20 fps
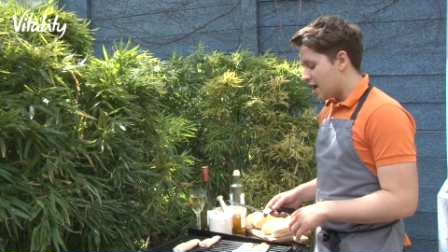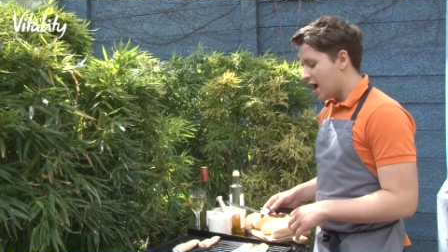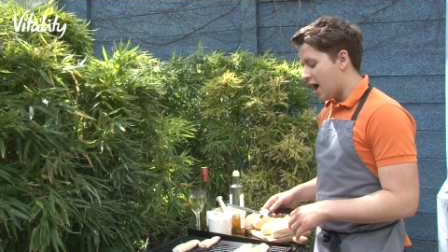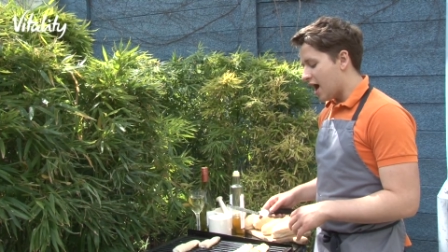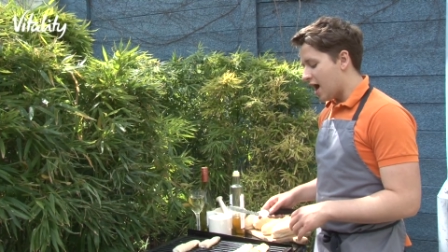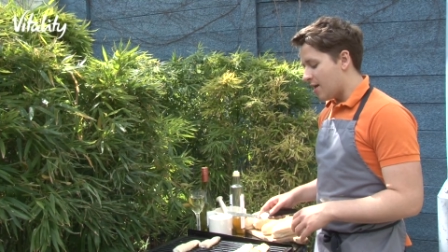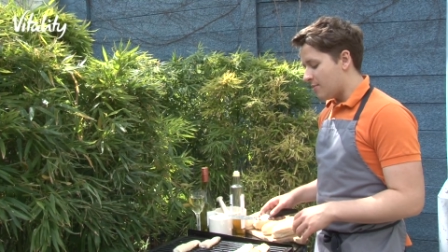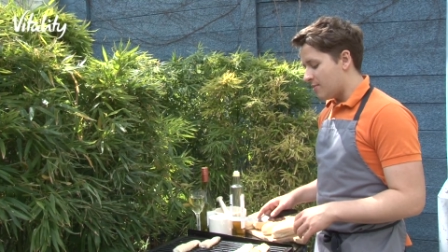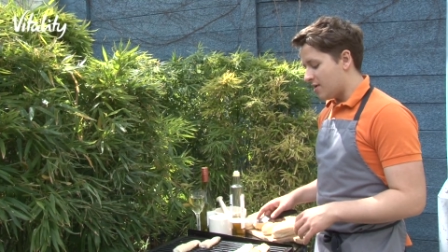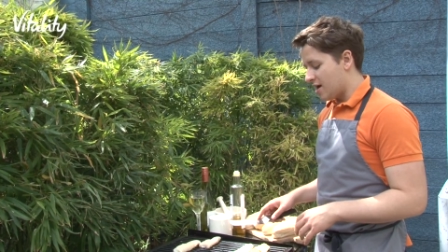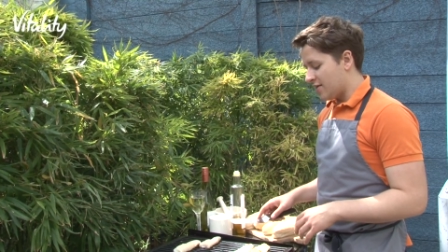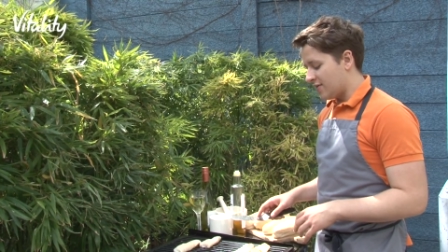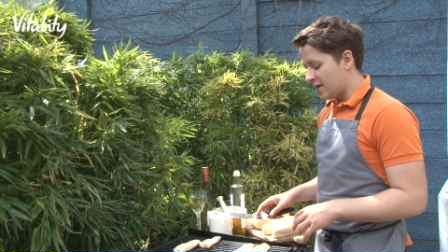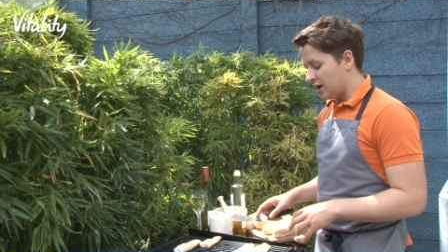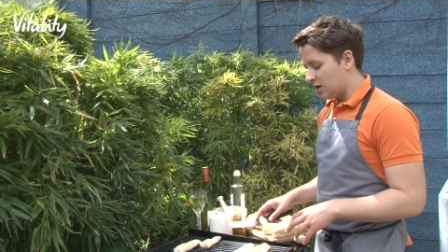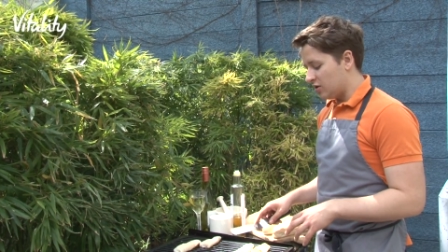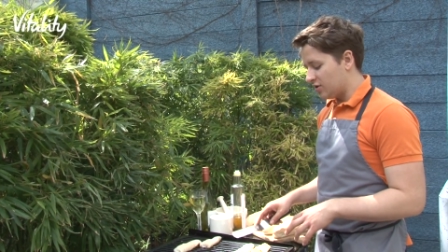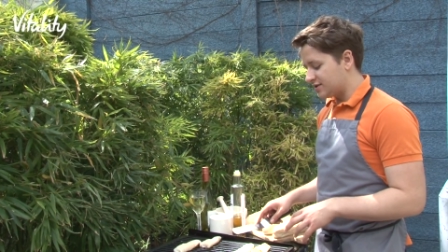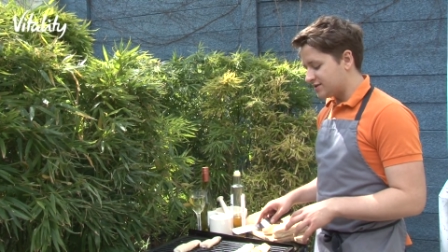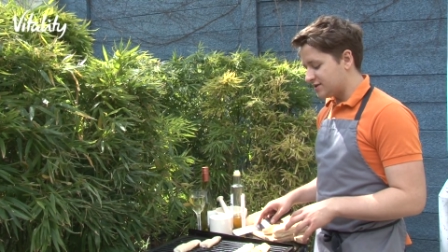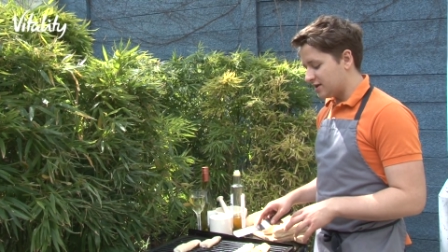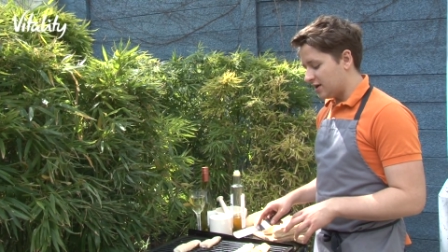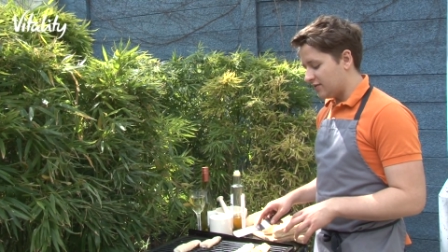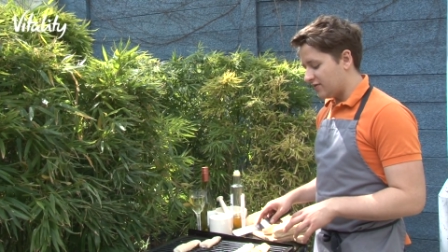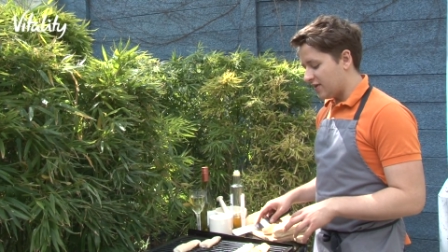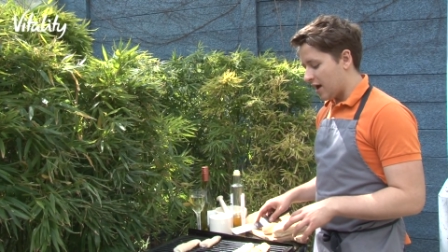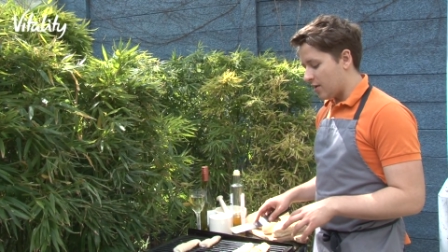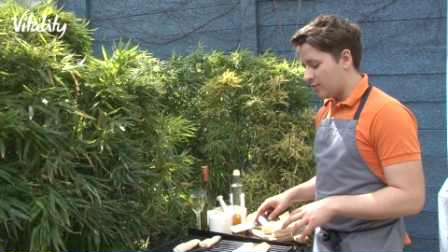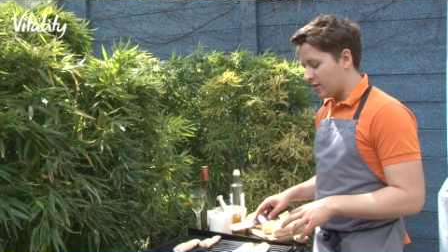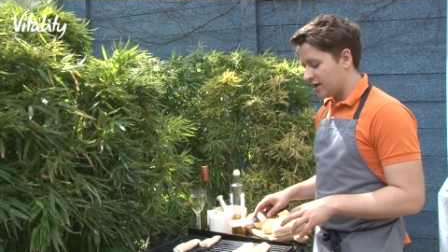And then alongside
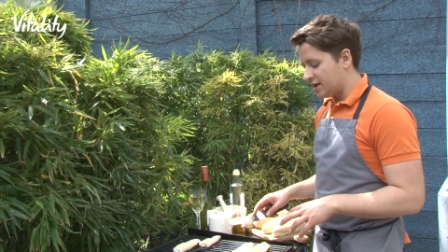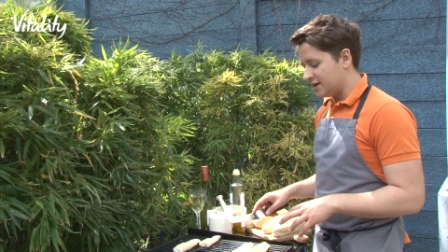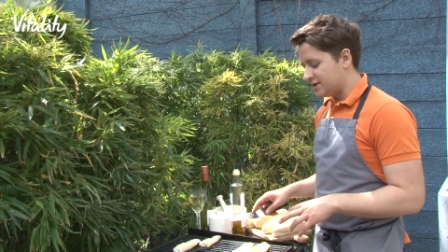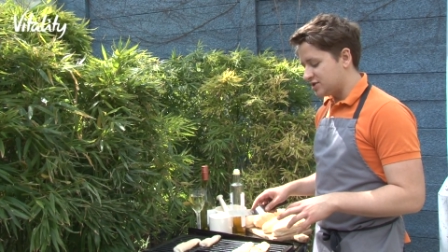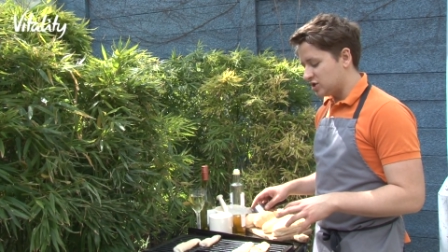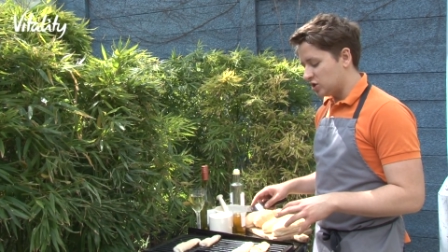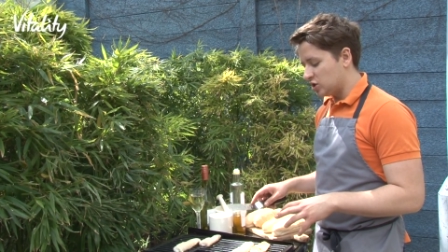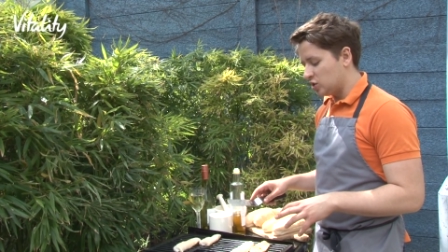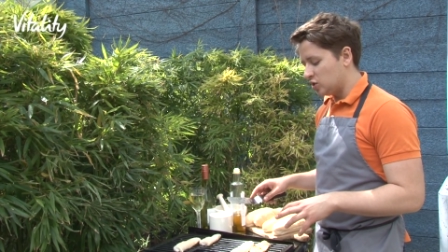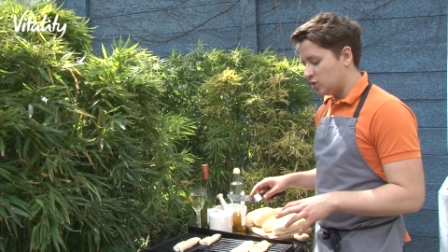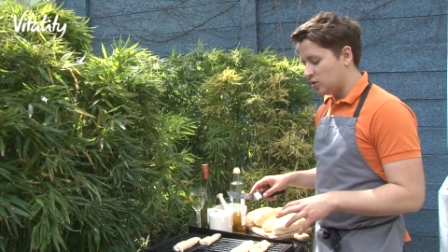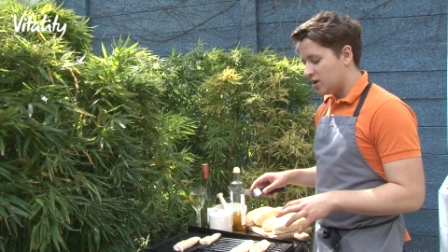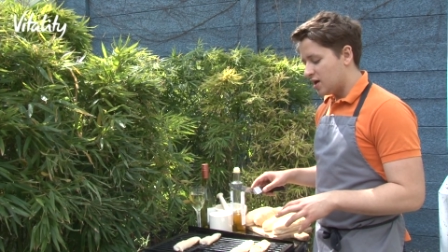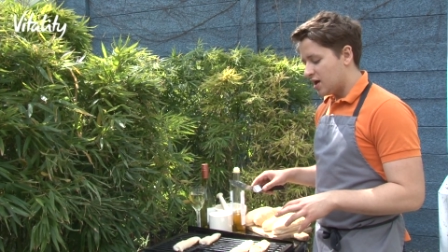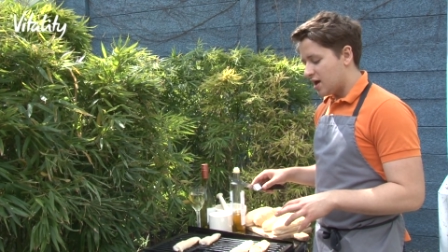that we're going to do